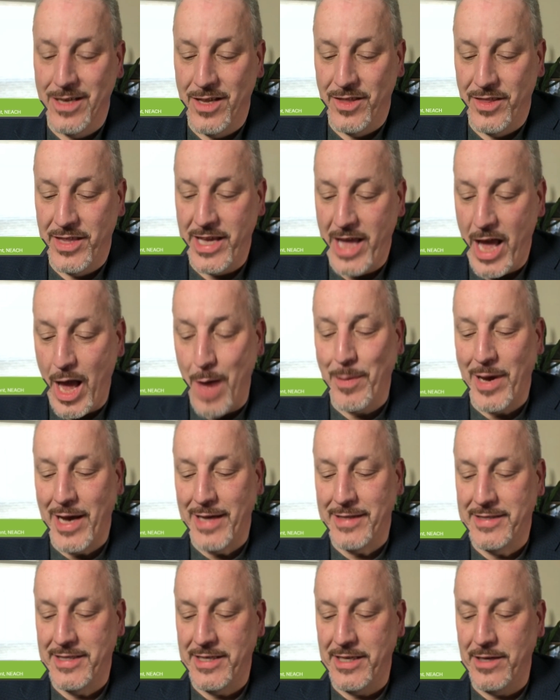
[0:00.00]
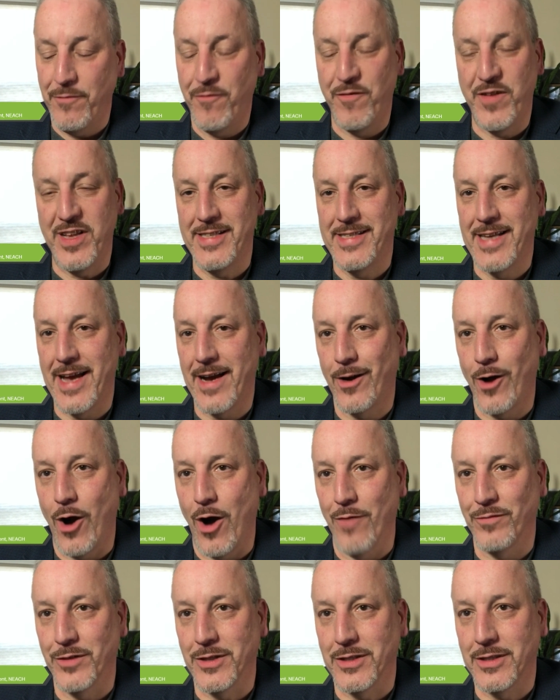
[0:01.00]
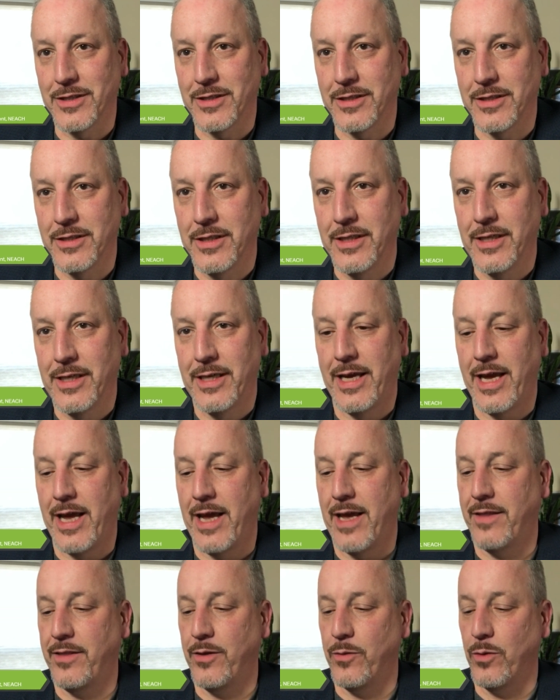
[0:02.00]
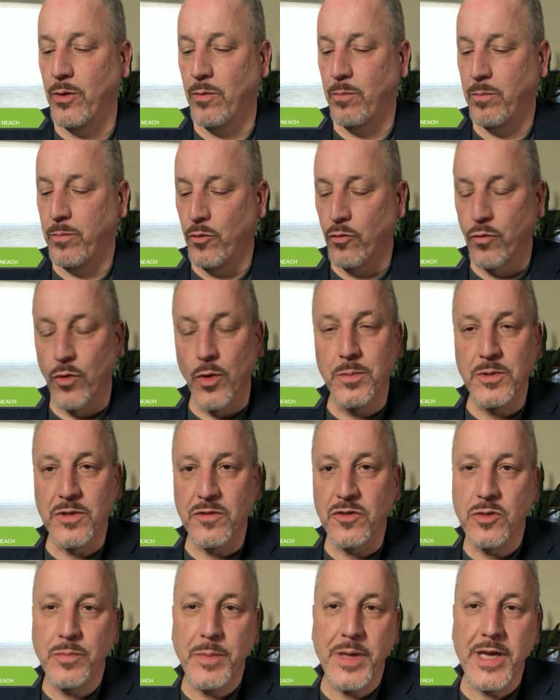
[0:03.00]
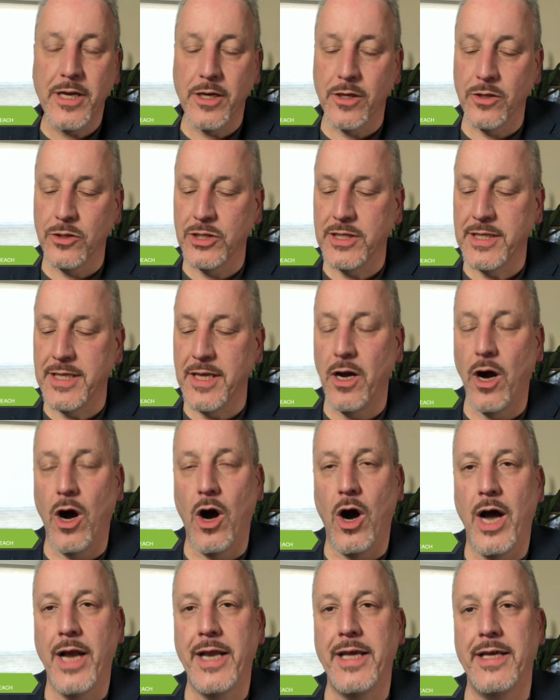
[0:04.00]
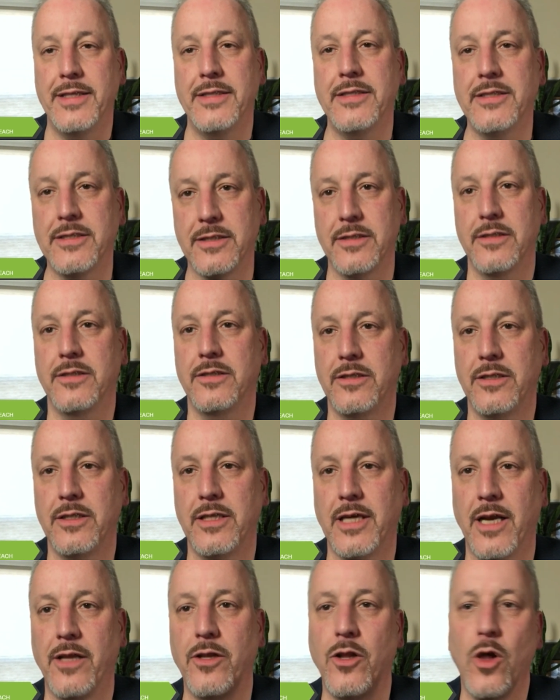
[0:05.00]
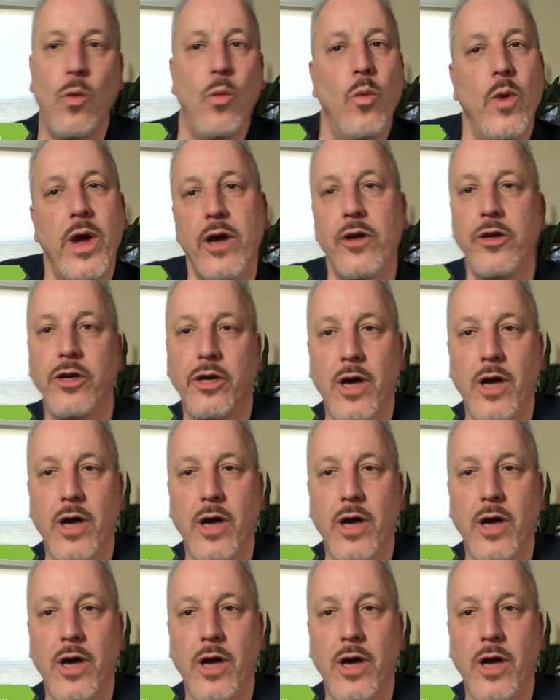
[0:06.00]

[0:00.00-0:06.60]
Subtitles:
the MIT Fintech Conference, and there were groups of speakers. The audience, you got to know where you're